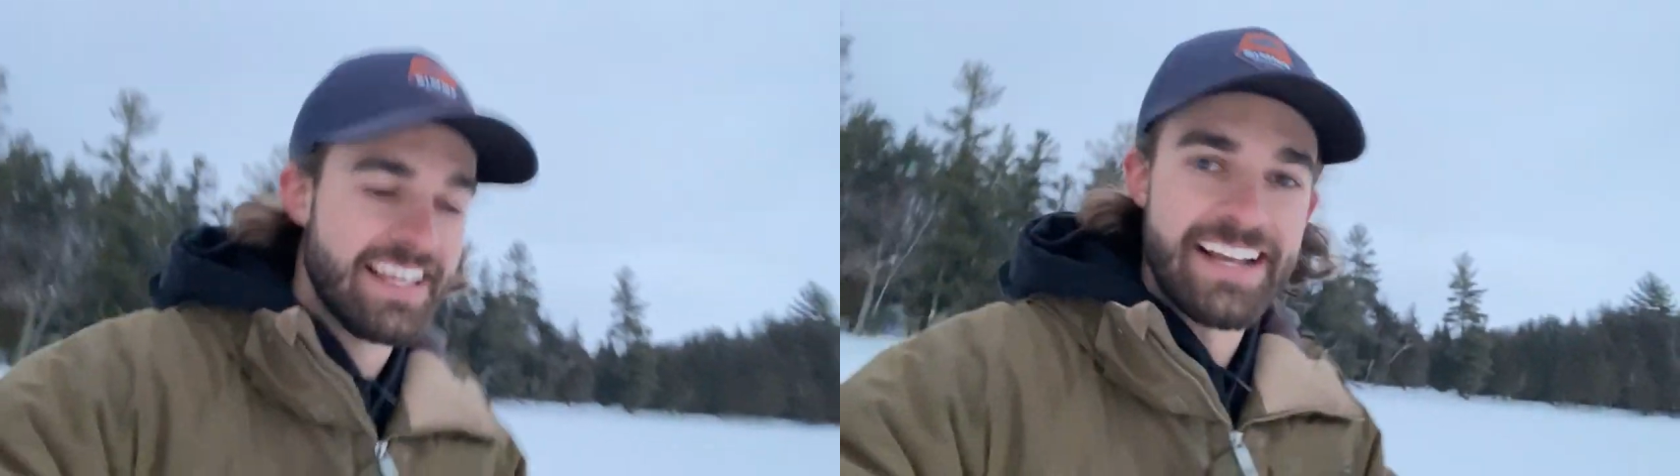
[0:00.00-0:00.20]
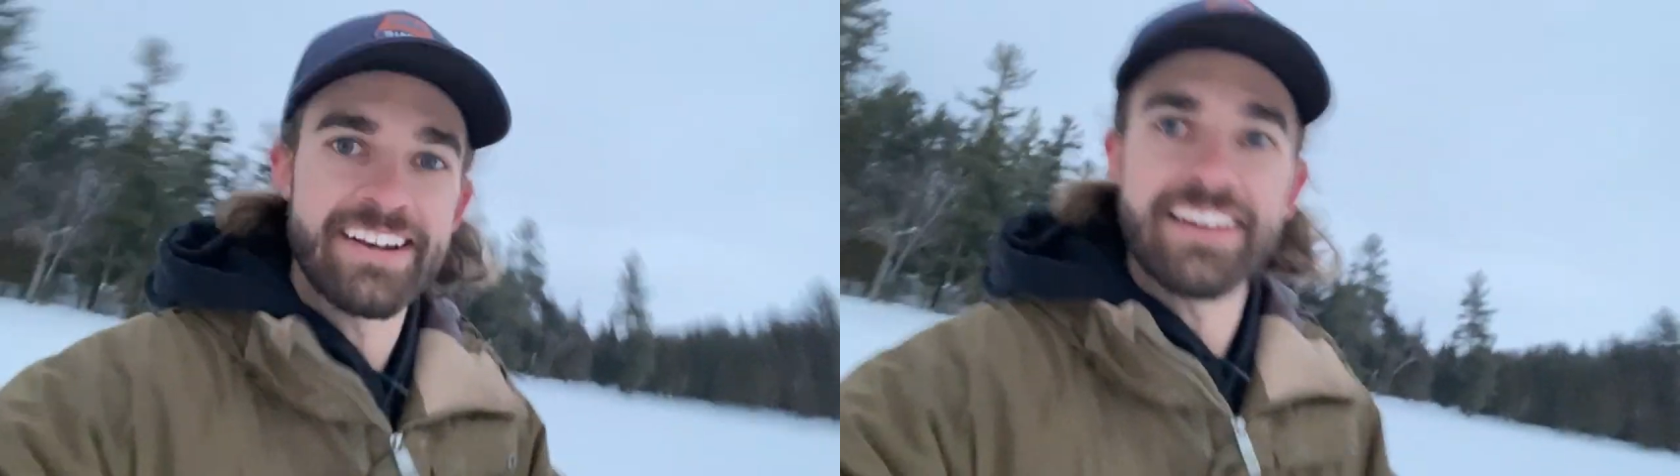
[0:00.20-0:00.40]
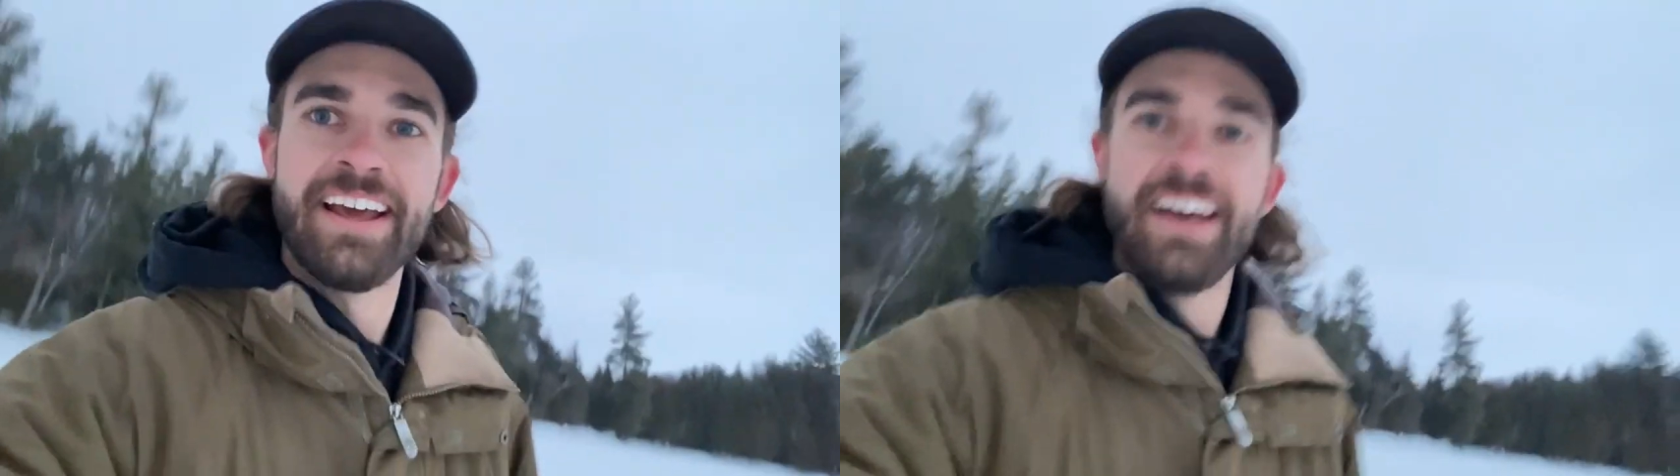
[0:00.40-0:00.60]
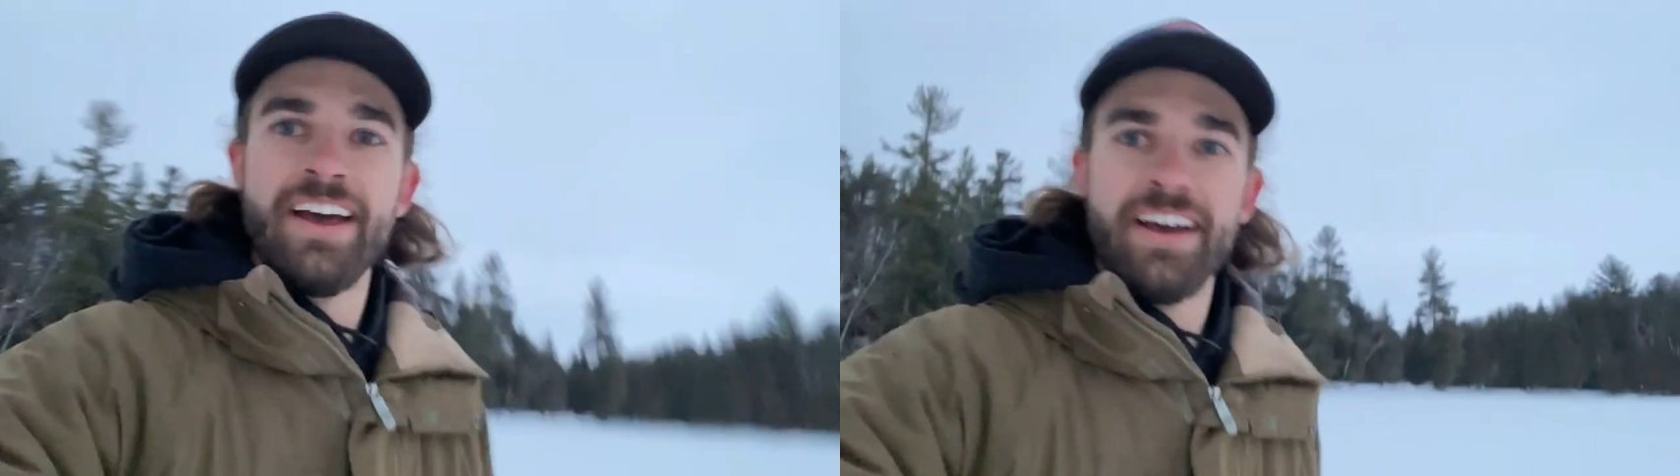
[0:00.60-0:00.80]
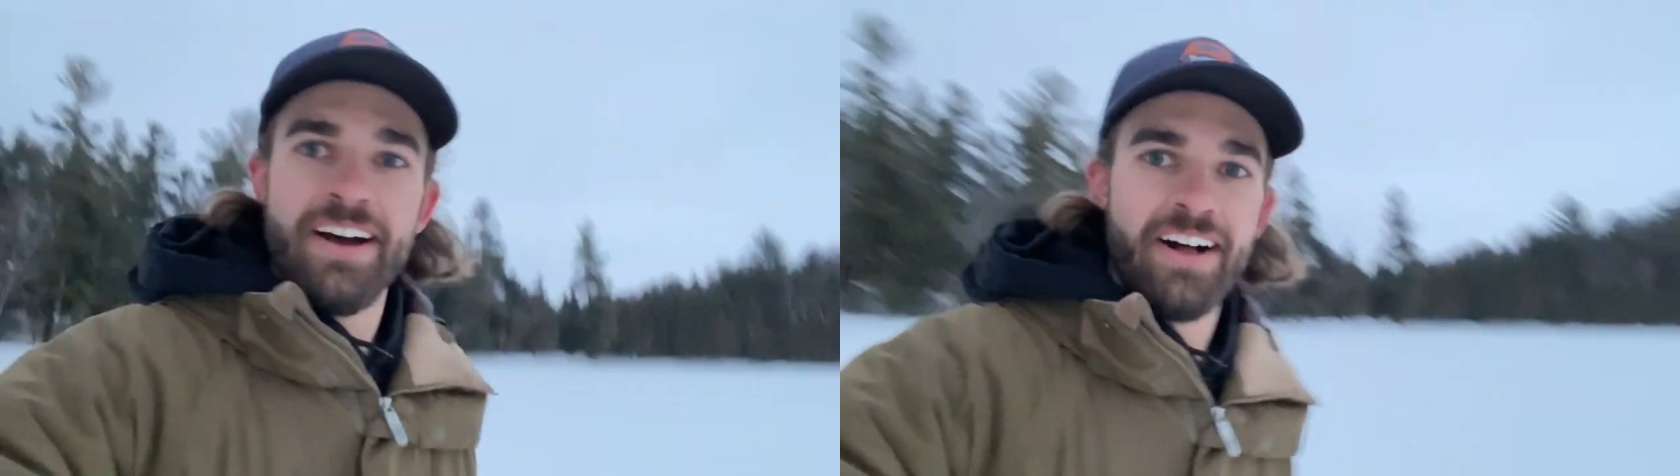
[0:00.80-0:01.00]
tent
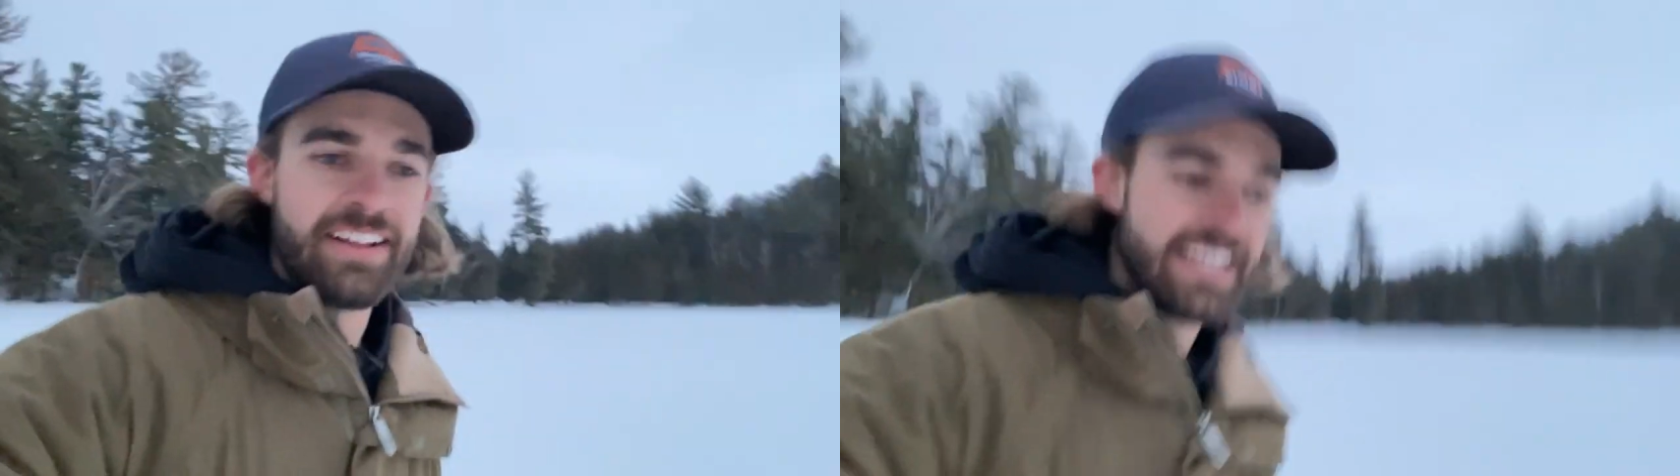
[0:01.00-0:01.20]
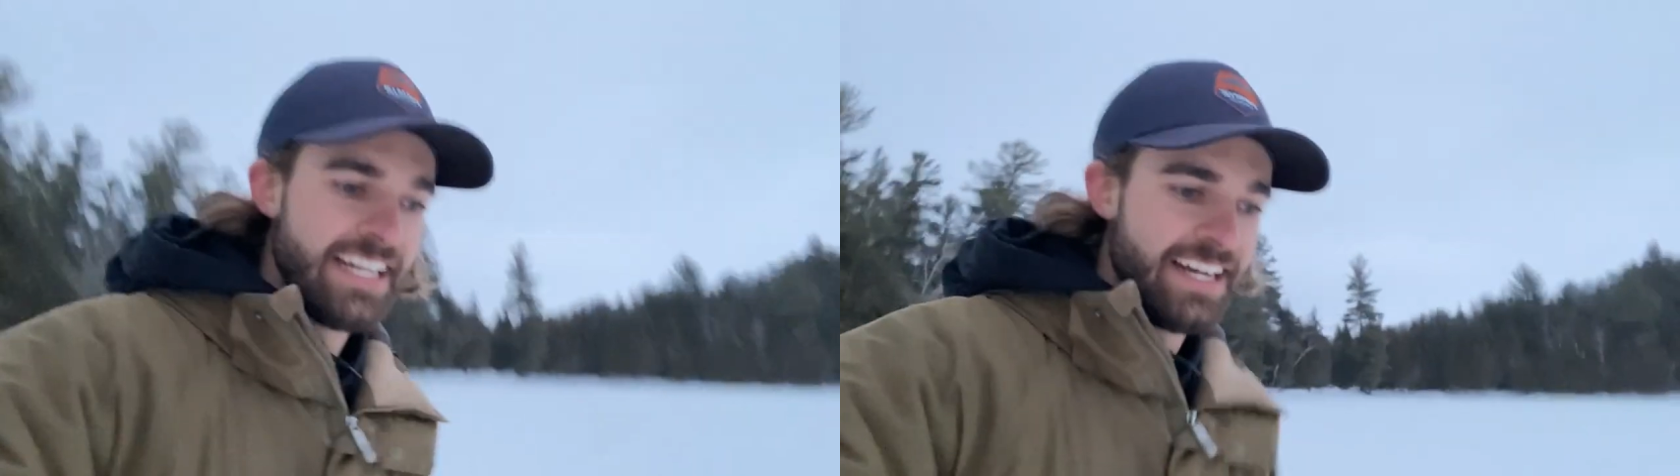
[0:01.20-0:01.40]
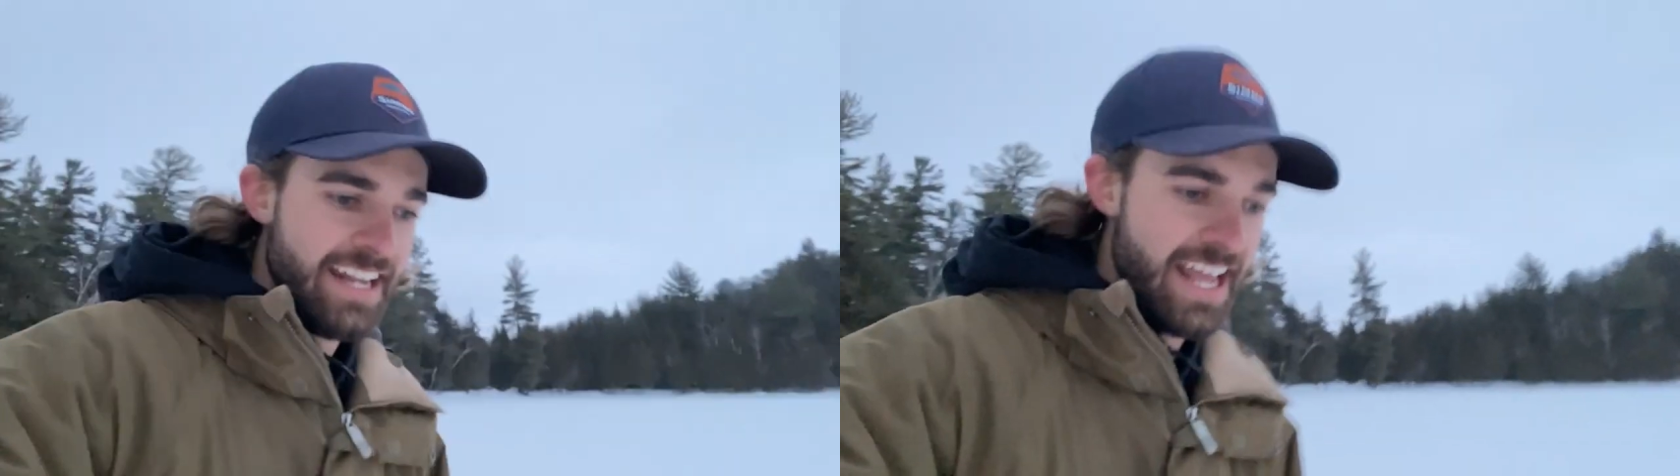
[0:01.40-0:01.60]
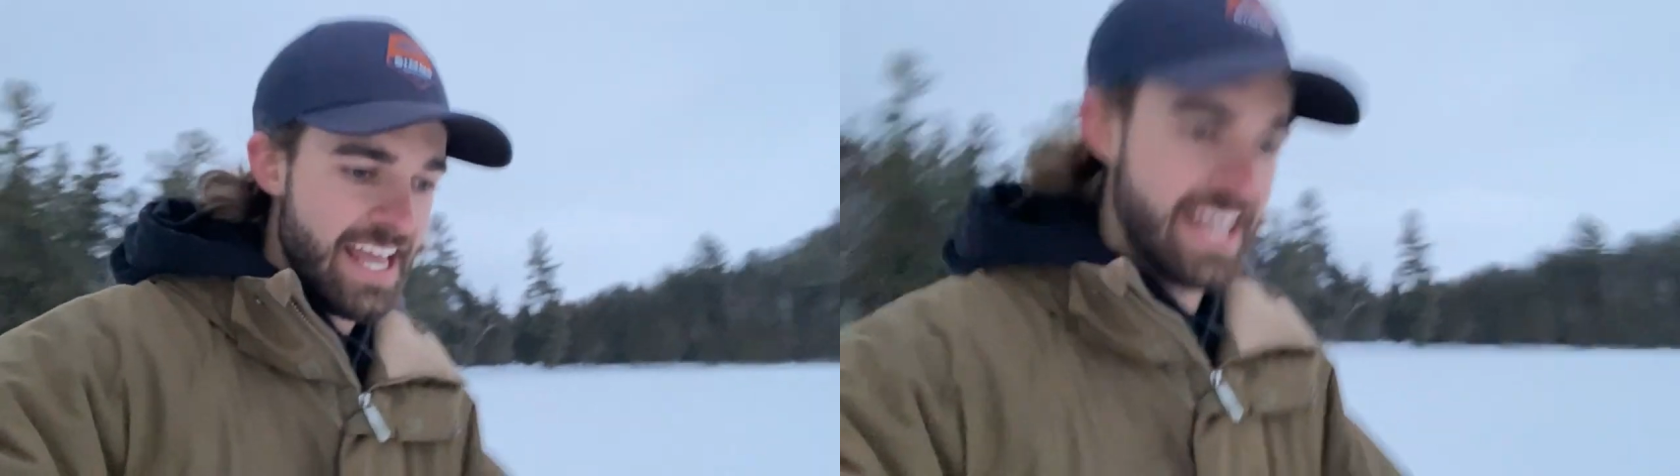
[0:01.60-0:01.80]
all heated.